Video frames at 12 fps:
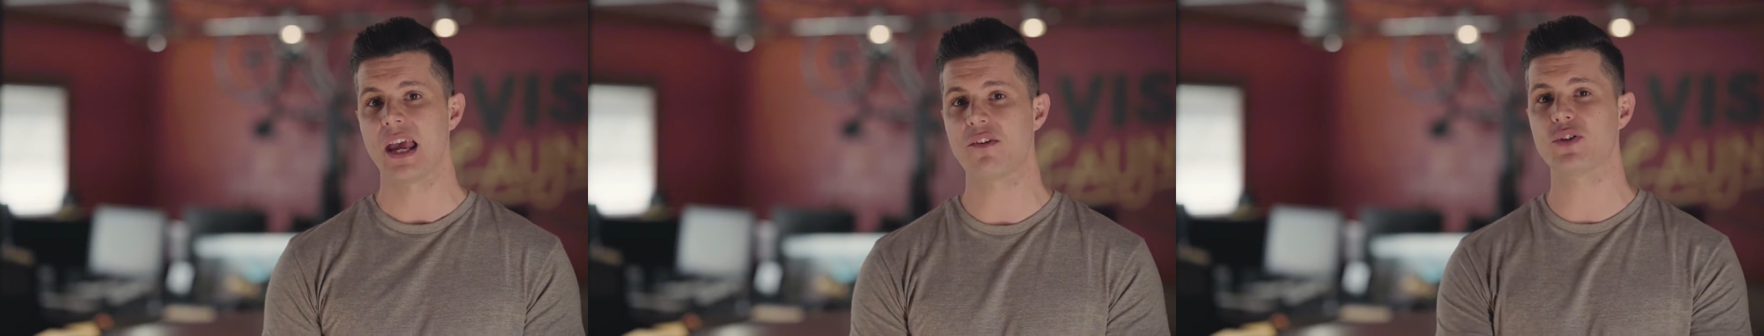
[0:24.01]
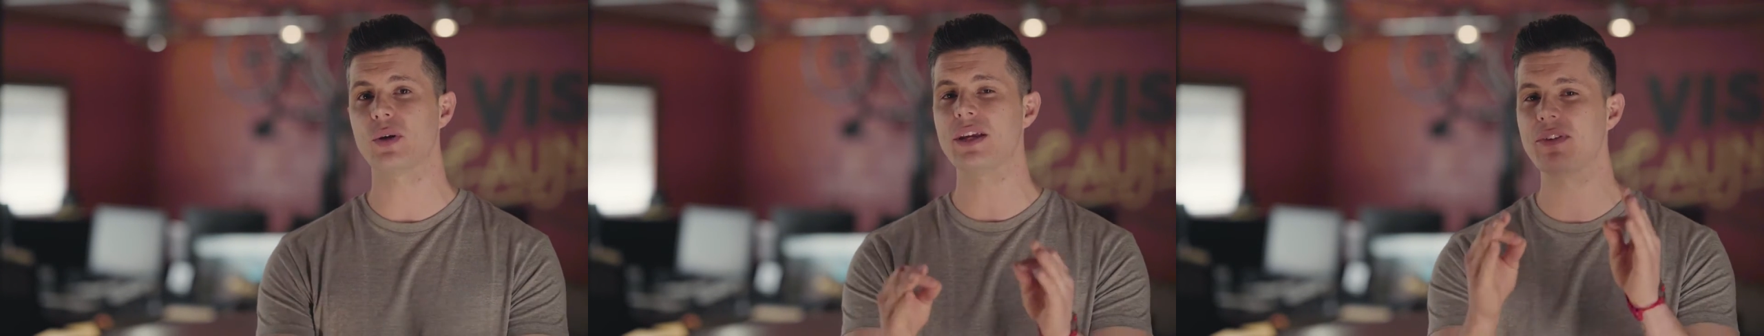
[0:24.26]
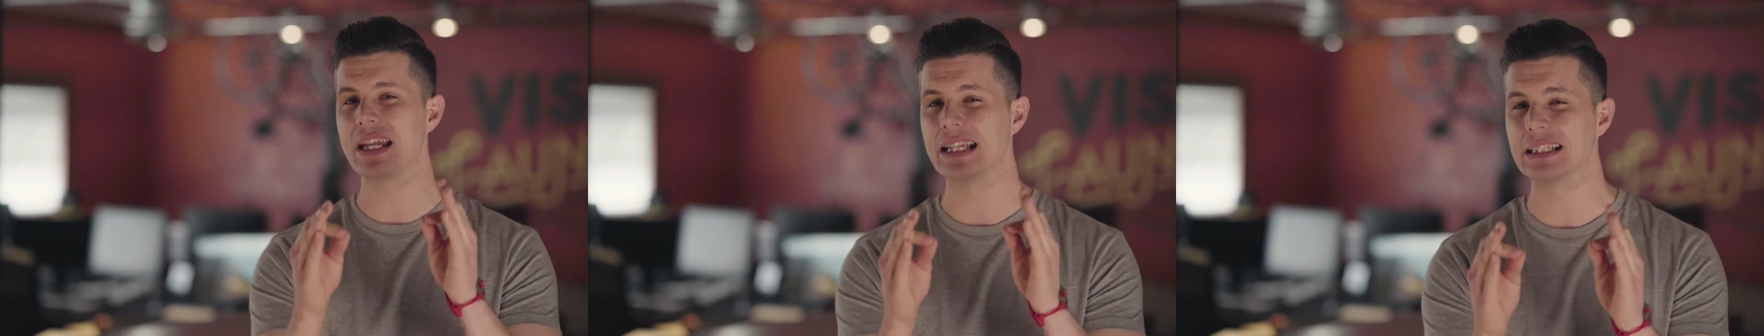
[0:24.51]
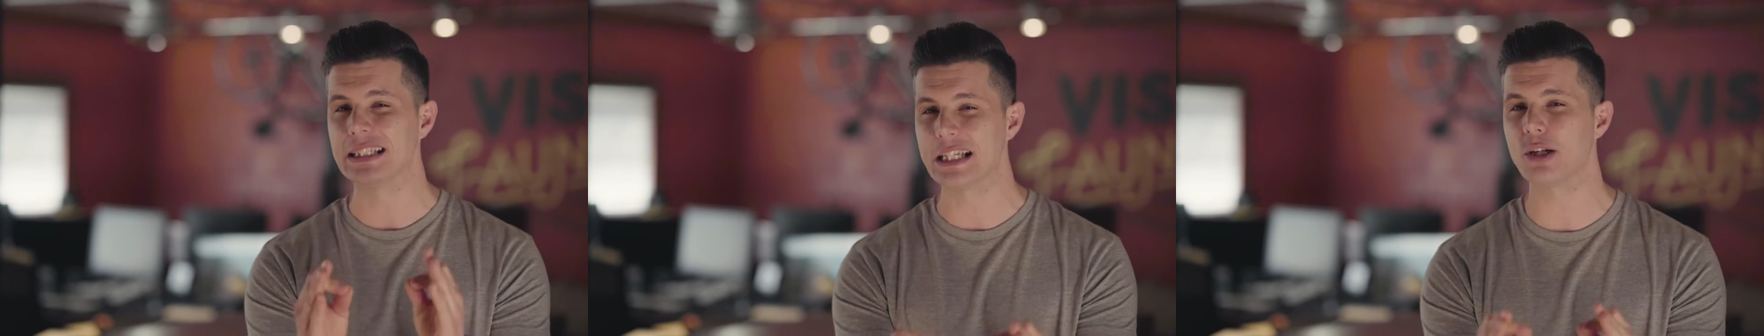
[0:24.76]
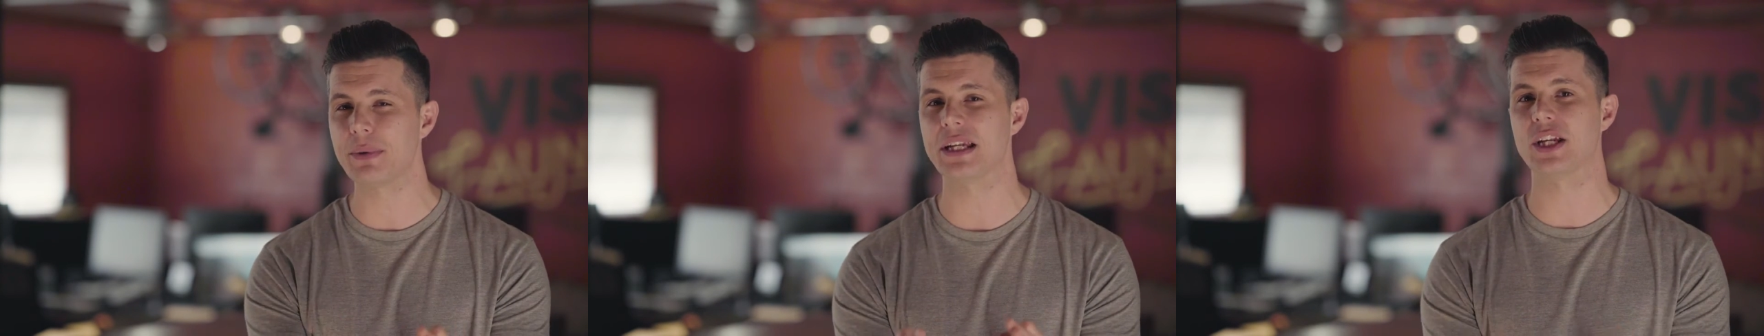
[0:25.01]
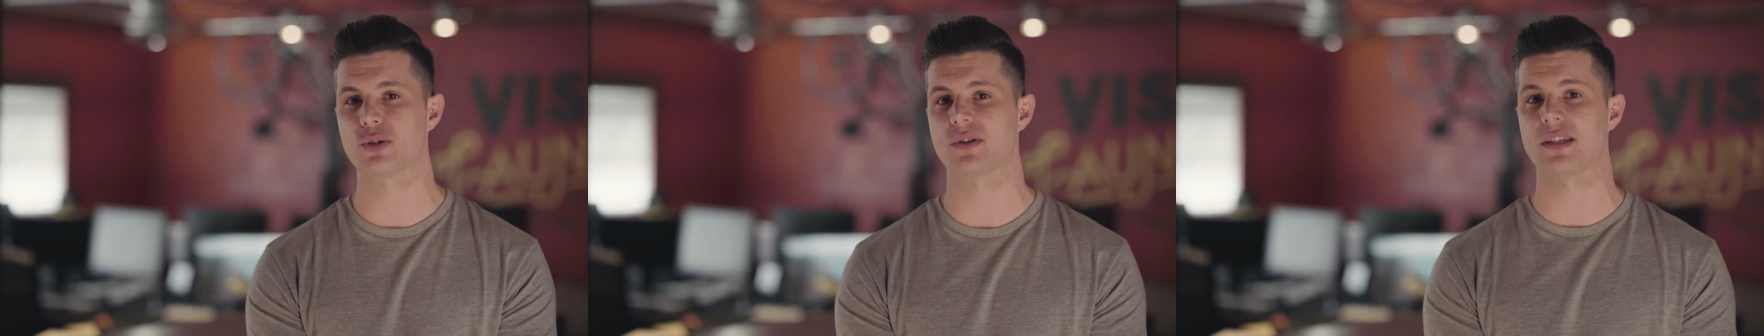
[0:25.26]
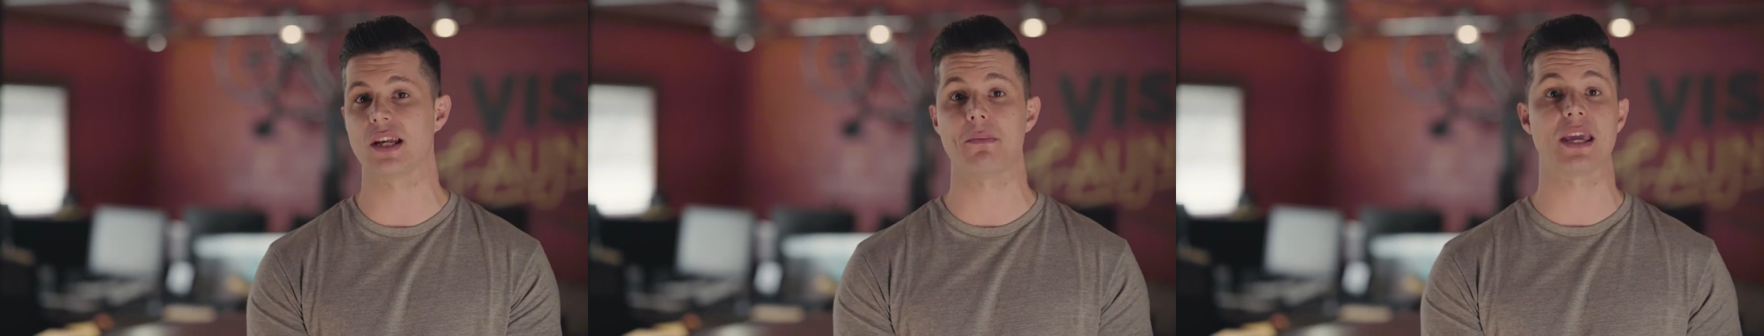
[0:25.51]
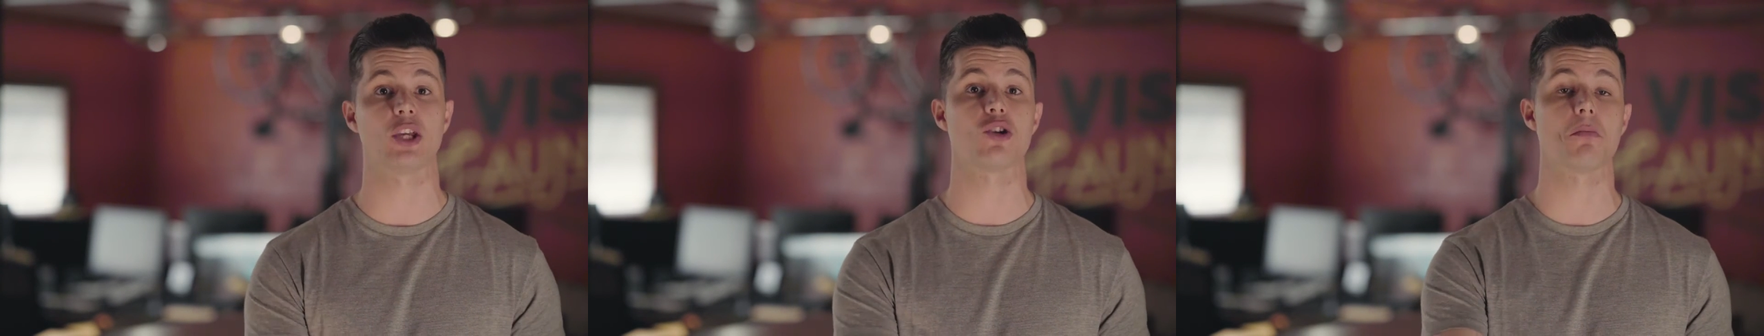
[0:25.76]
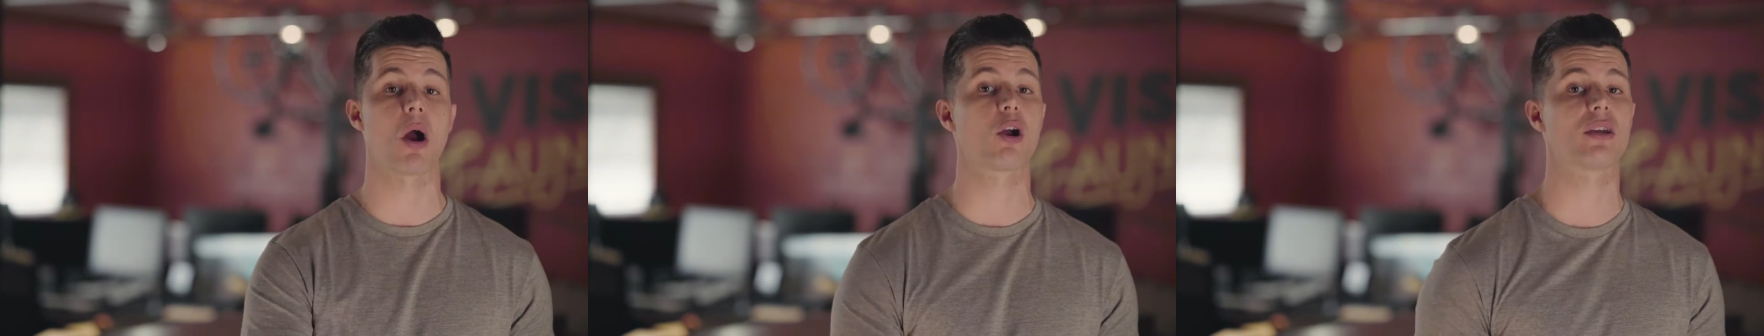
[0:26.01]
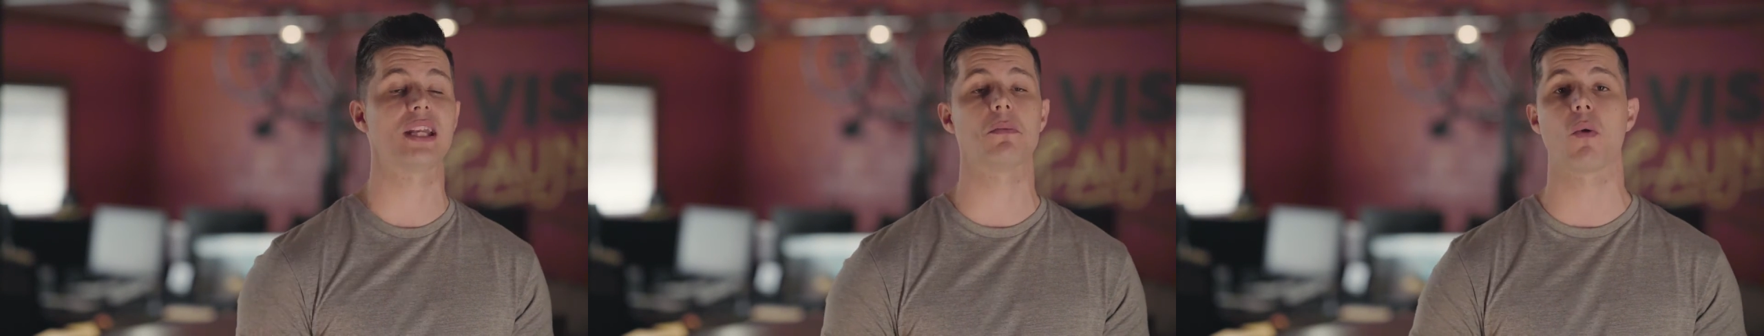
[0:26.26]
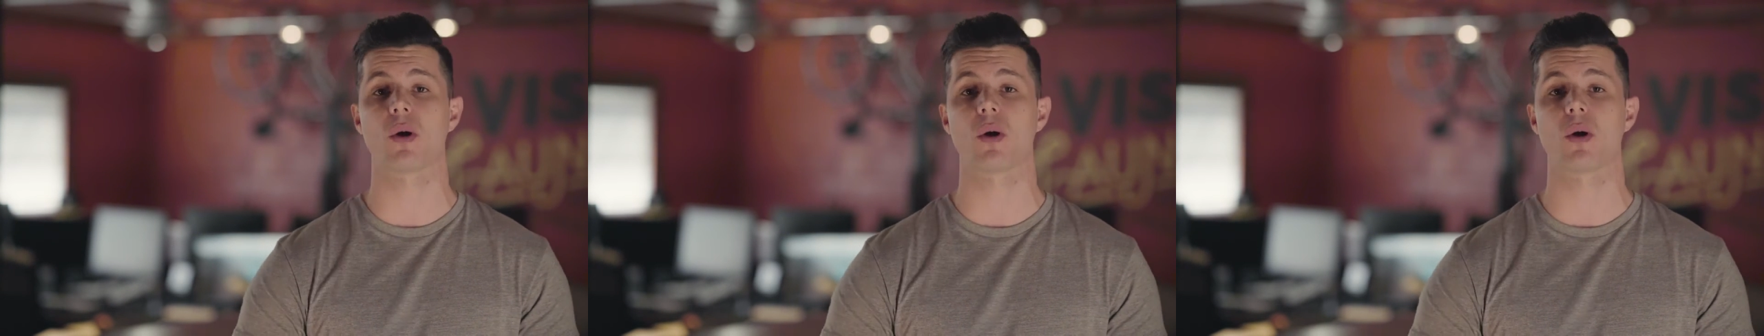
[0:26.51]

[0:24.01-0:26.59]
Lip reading: If you're even a little bit interested in making your marketing